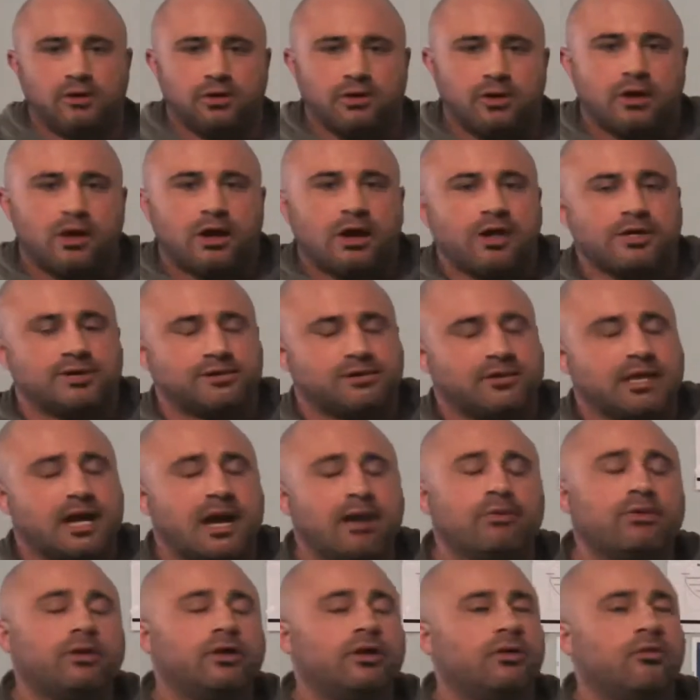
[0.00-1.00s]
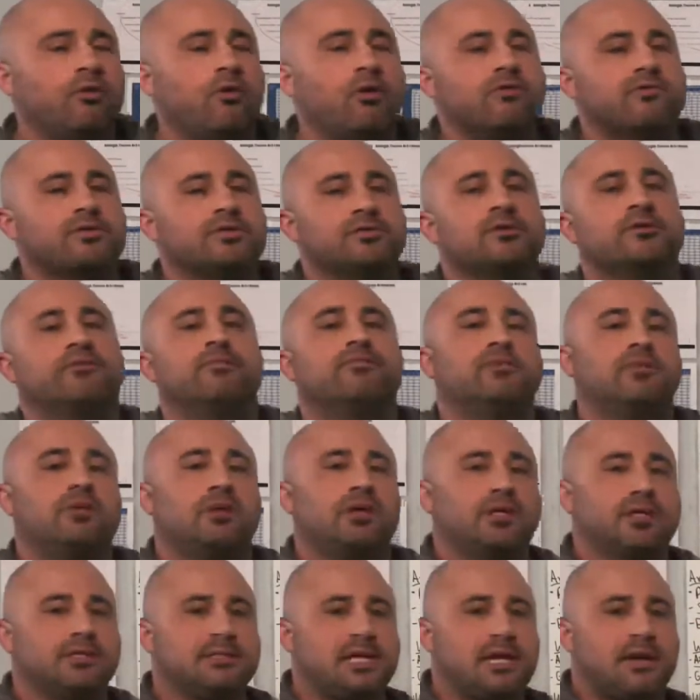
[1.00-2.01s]
All right, so now we're going to go over some
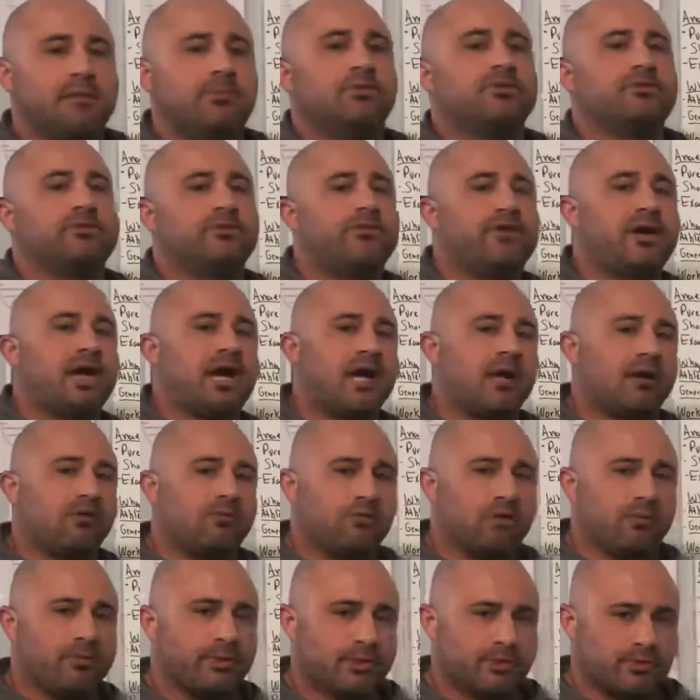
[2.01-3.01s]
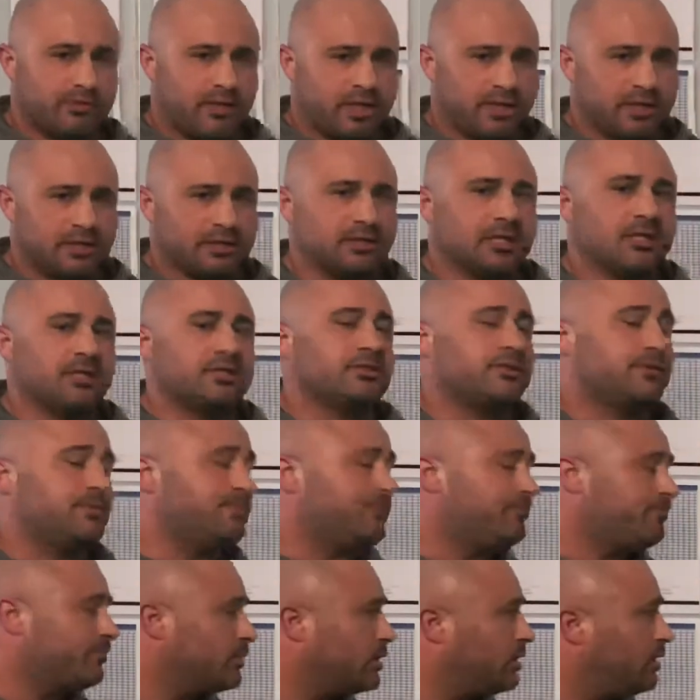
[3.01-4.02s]
examples of an anaerobic training session.
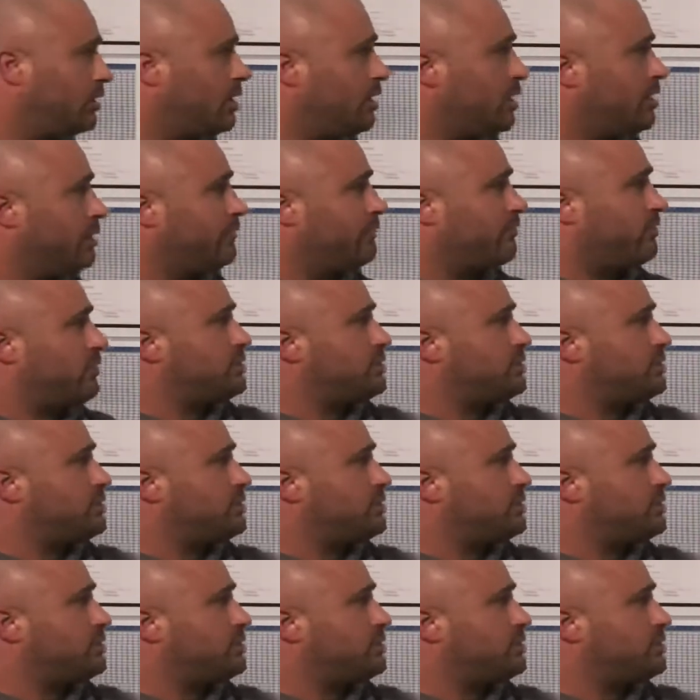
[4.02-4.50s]
The first